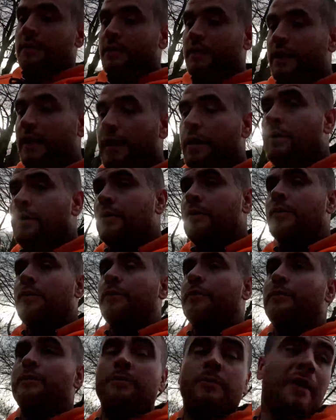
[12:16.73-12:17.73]
Yeah,
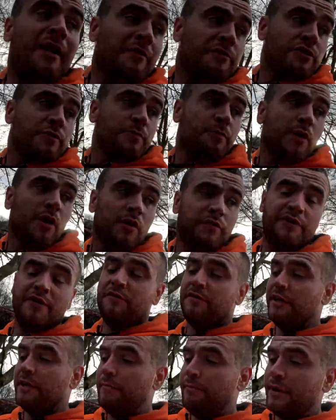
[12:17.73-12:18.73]
just bought
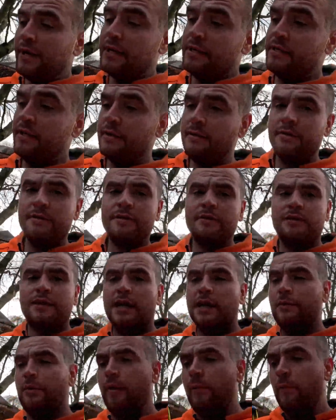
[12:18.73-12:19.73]
15 bags of
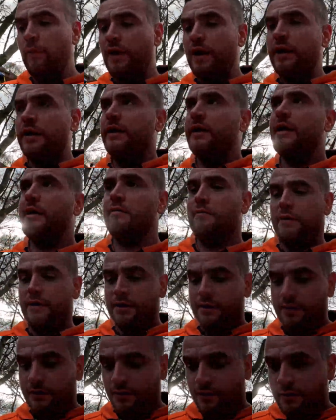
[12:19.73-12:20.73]
K1 white
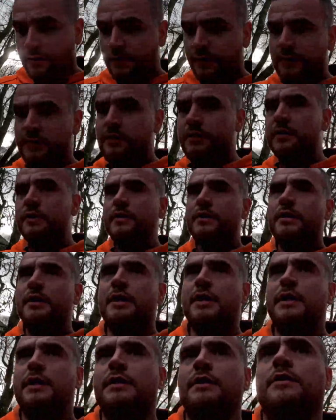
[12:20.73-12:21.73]
K-rend
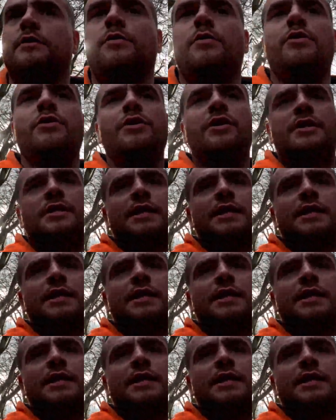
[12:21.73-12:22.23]
and we're going to